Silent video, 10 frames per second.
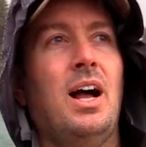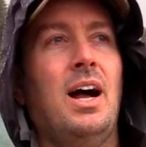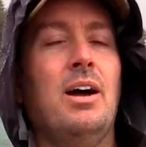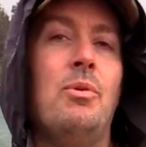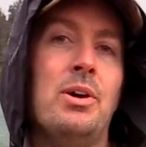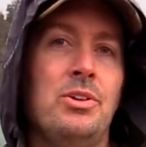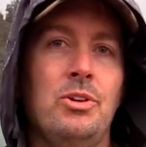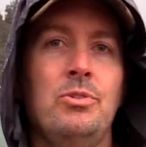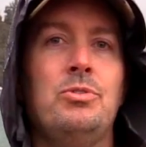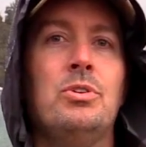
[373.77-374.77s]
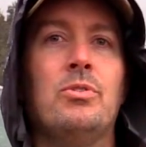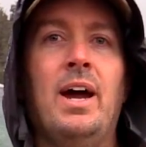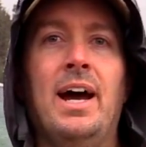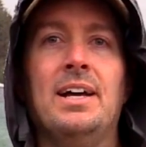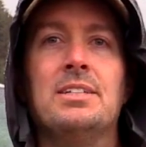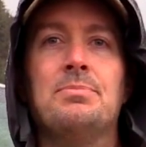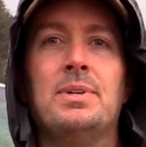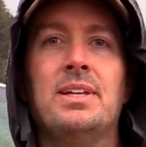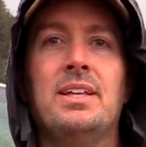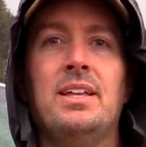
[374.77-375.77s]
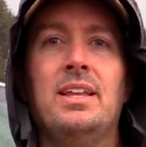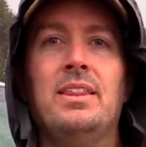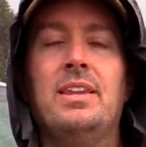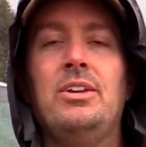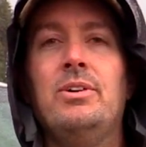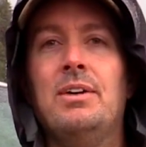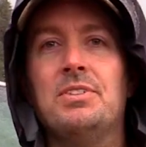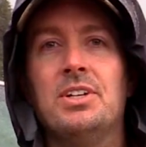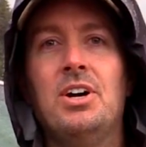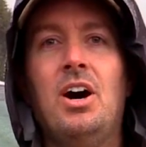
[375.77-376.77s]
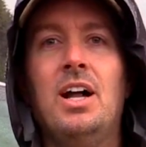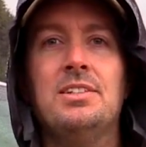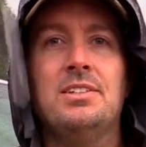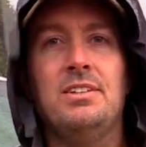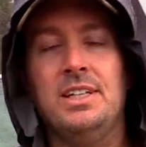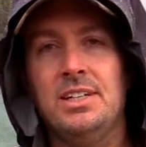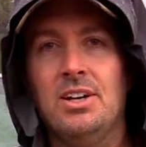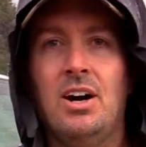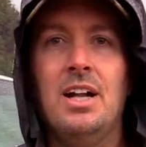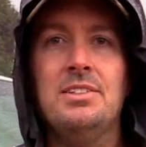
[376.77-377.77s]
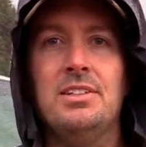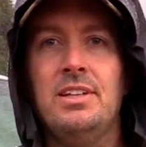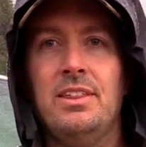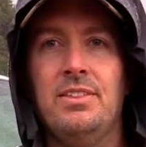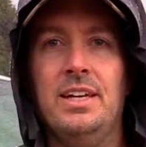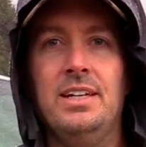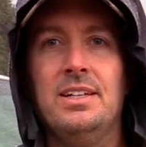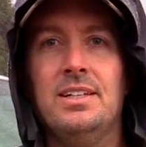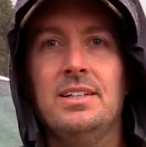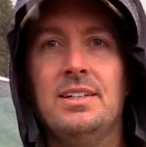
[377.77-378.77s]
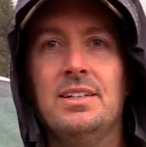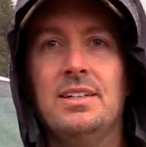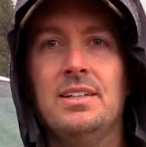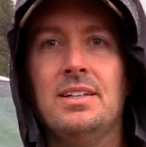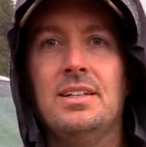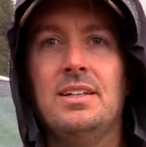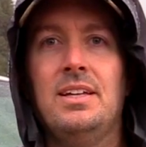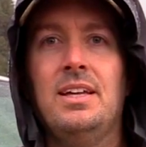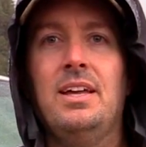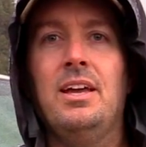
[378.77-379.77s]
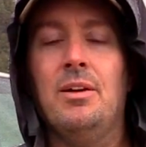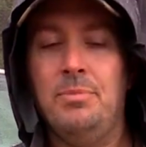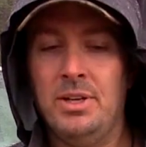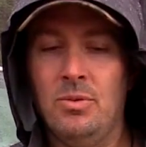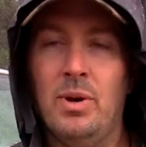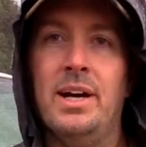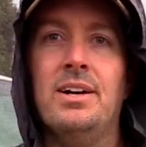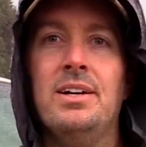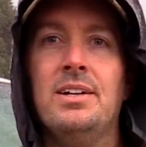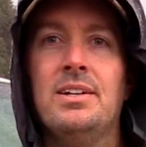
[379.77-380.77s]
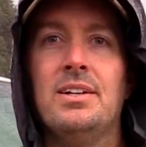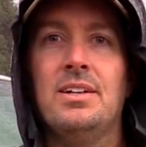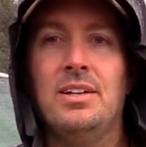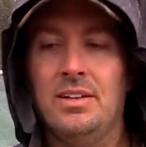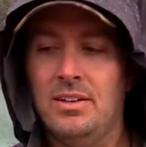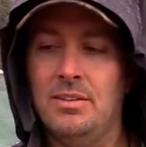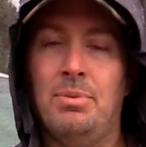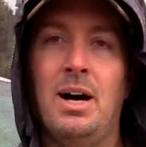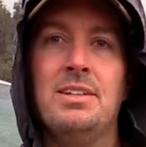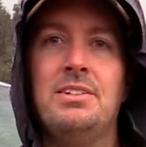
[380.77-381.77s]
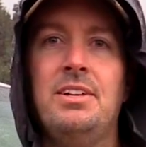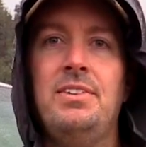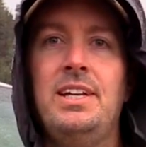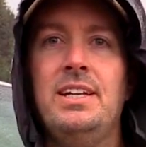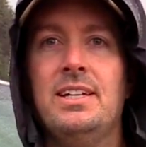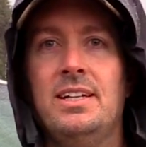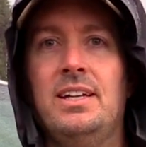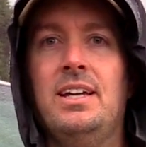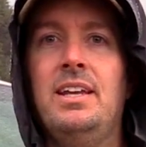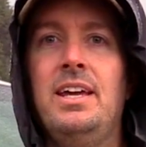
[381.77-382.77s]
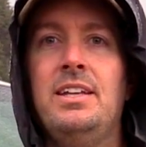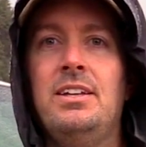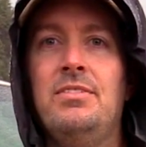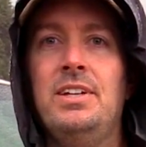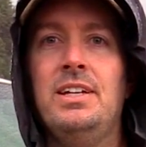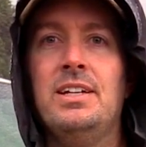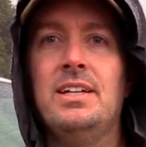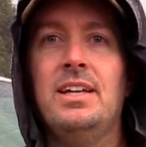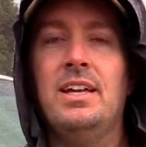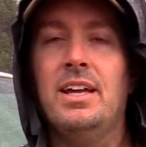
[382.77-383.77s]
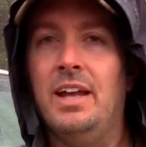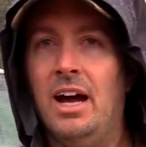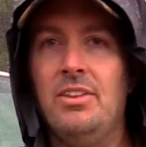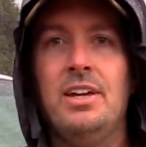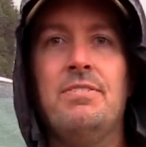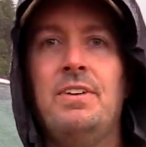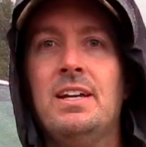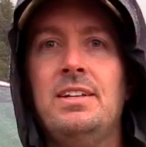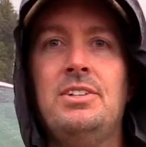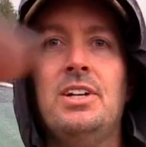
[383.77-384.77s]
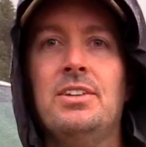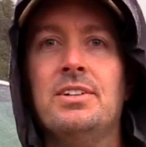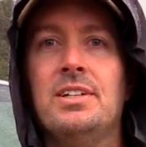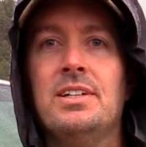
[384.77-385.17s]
I want you to grasp that you have to constantly think and be aware of positivity and negativity and how they affect each other.